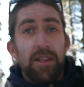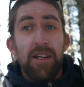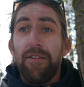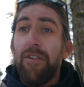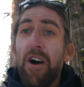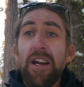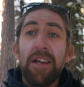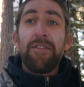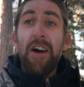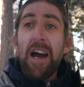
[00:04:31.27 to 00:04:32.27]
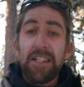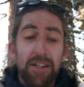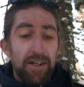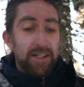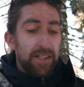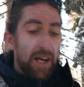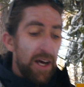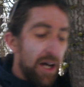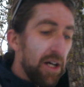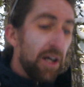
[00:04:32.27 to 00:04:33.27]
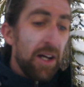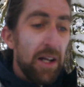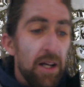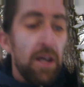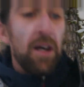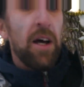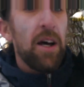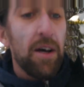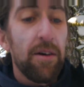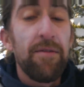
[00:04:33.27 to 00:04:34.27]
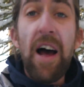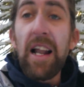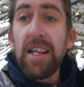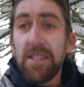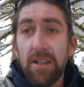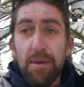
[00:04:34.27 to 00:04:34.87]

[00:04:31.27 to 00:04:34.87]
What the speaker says: the defining factor is valleys that